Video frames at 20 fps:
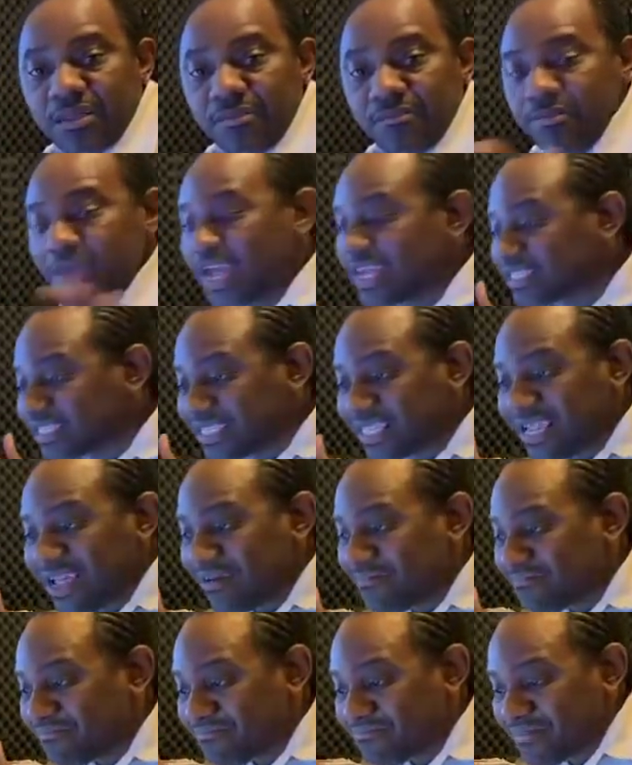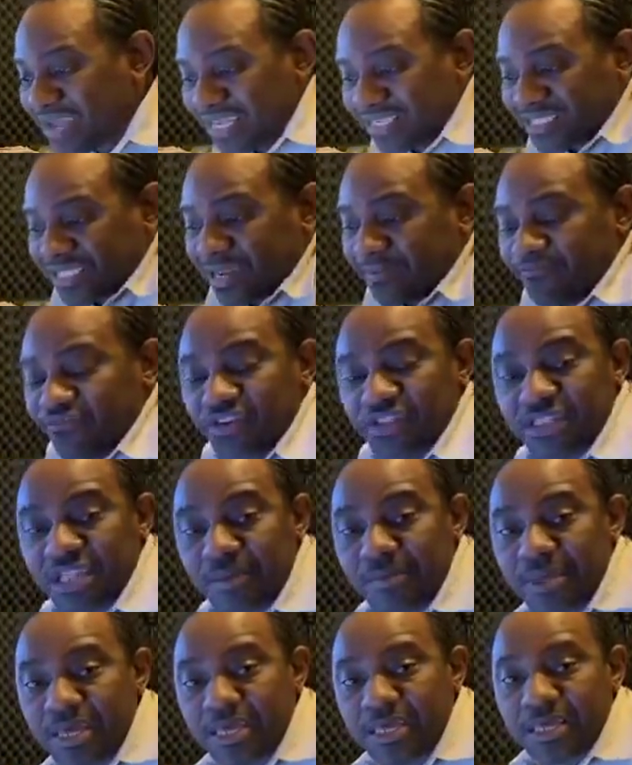Me I see them front
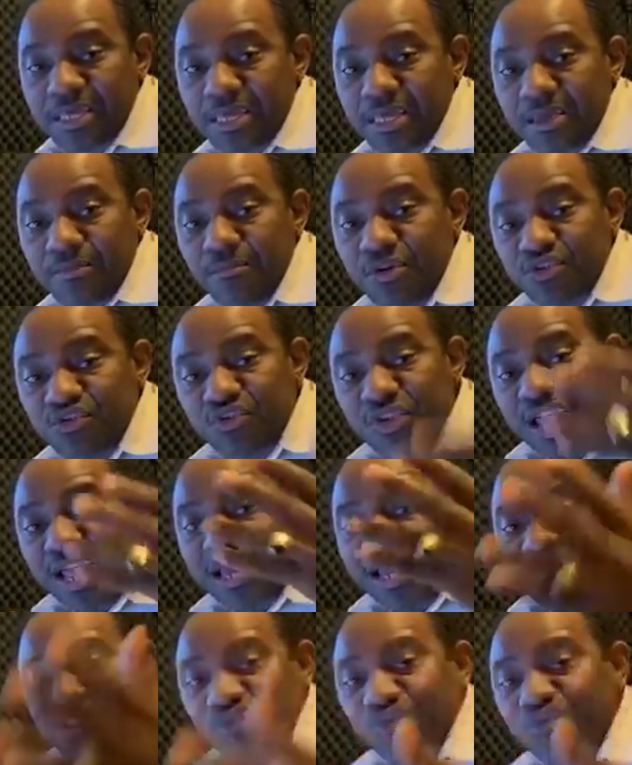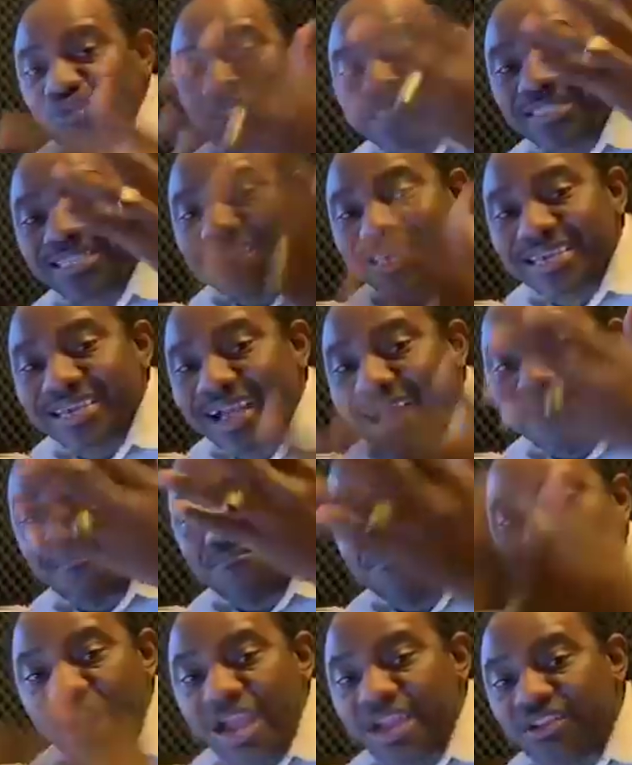of me. But when I get too stink
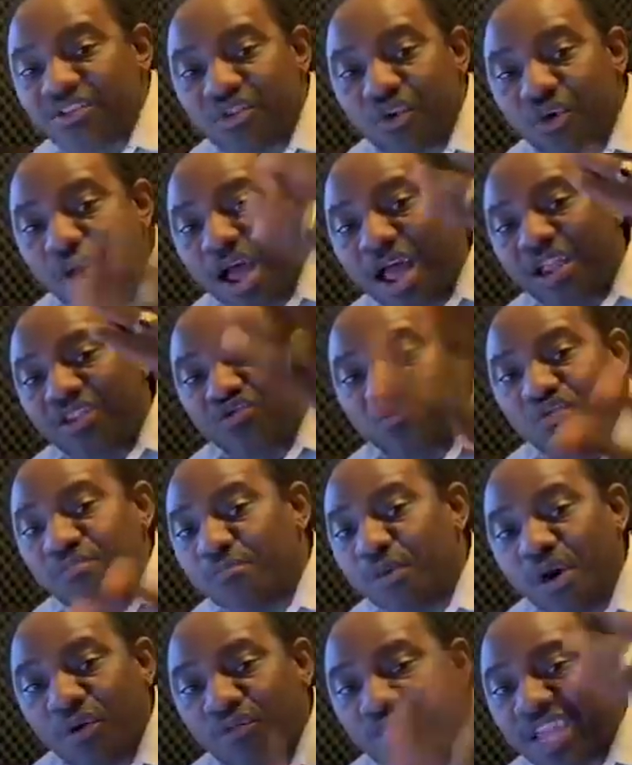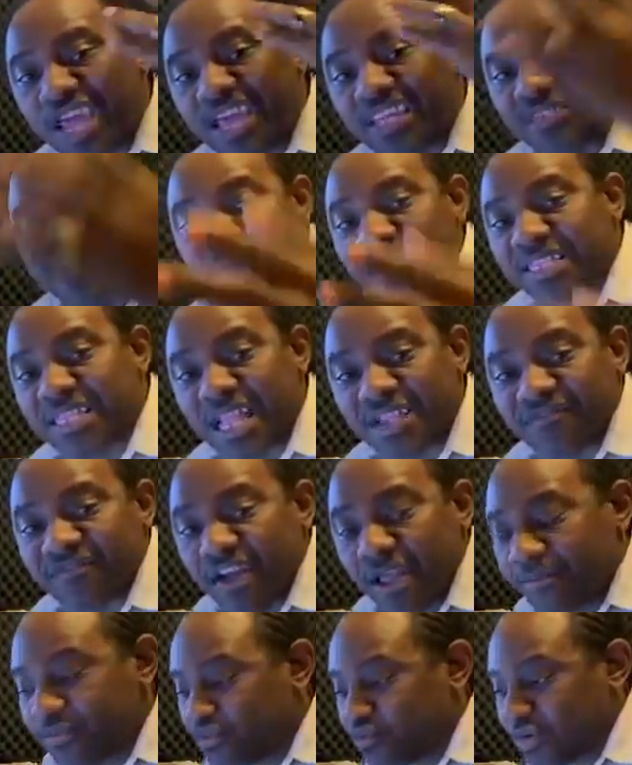and bright now, all you bug, when I expect that
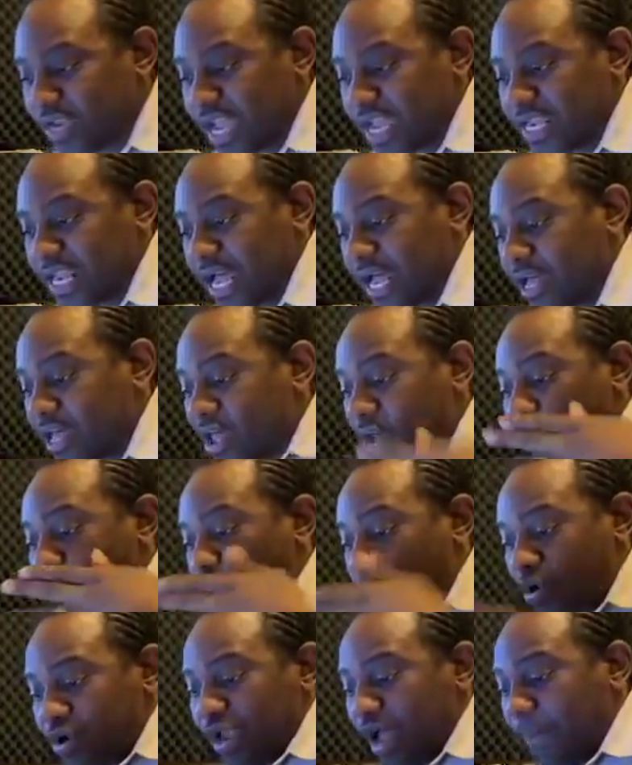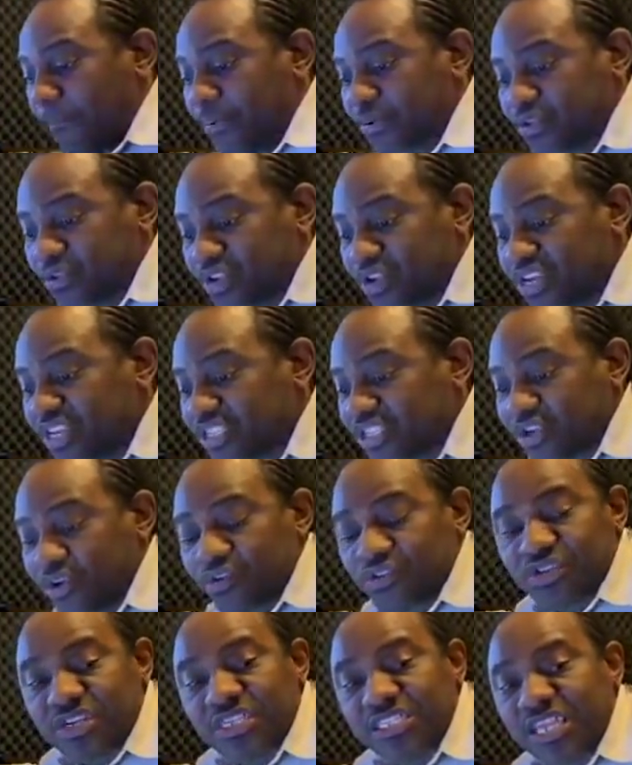from you neither. Won't I put in an
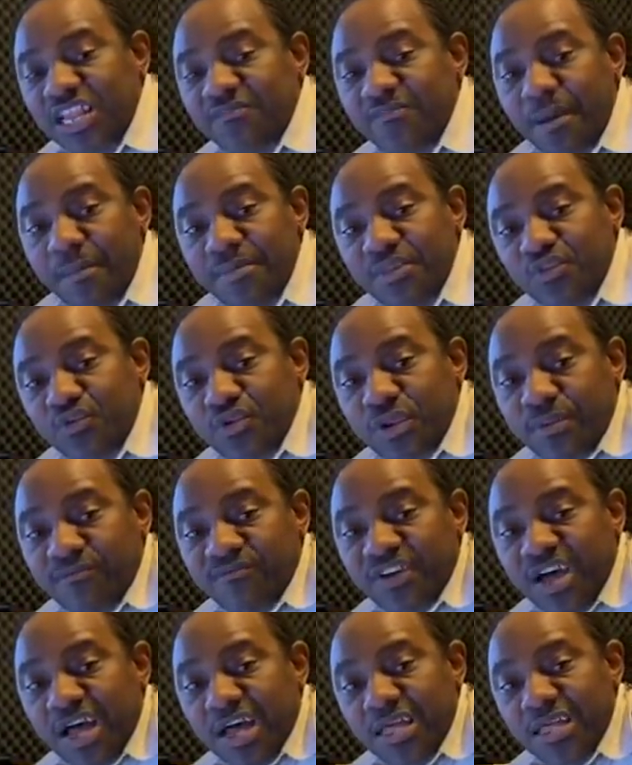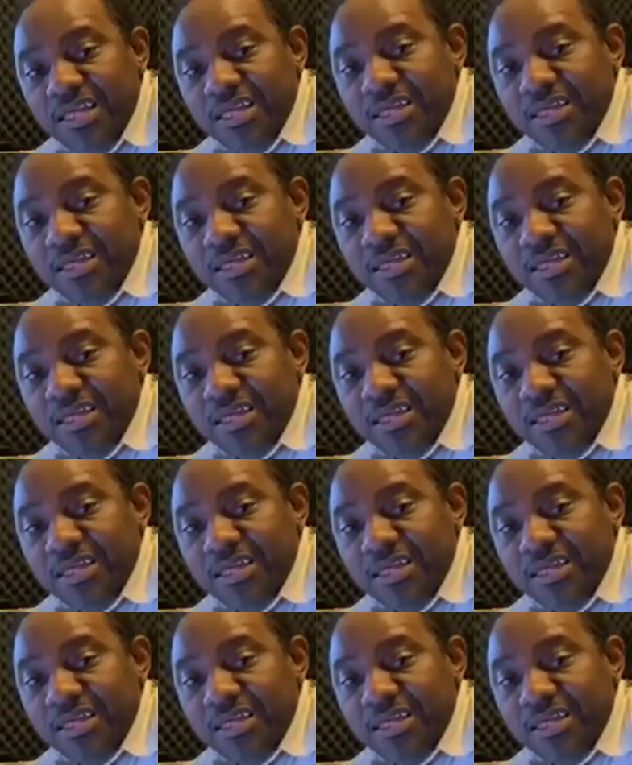insert on yourself and me tune them for?